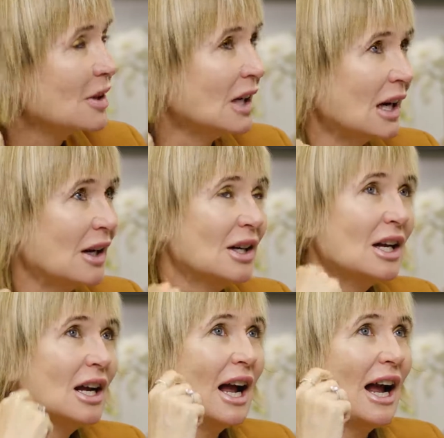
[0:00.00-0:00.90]
Yeah.
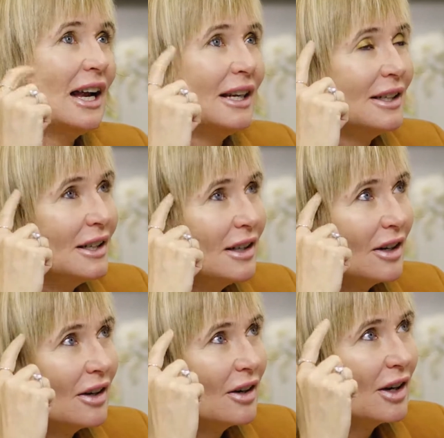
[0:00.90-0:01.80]
And
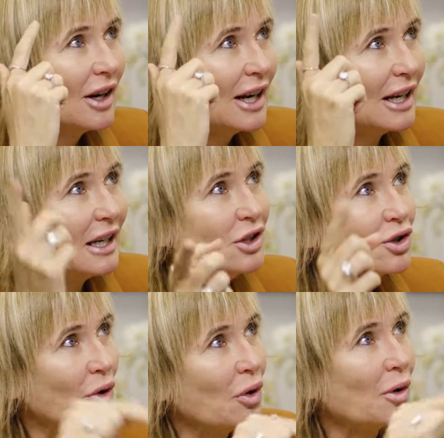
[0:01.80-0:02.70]
he
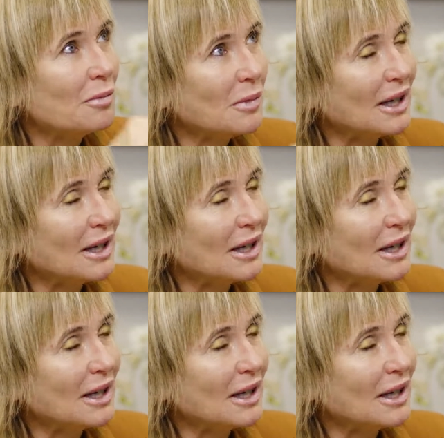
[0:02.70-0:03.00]
taught